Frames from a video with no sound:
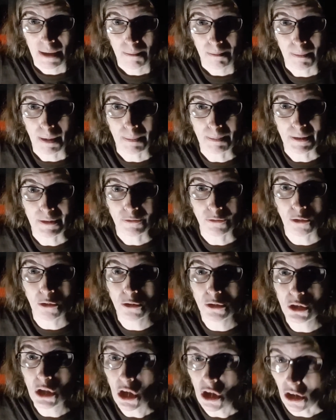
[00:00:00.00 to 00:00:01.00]
But
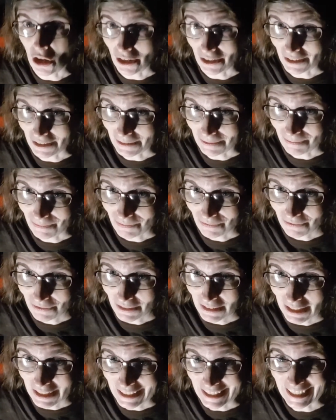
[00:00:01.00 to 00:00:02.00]
before long,
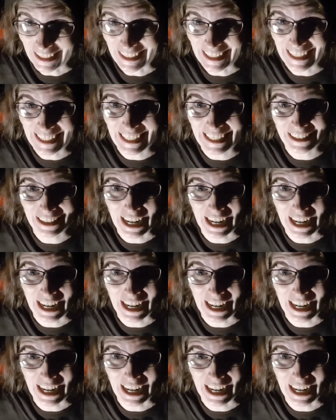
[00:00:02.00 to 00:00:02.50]
the teeny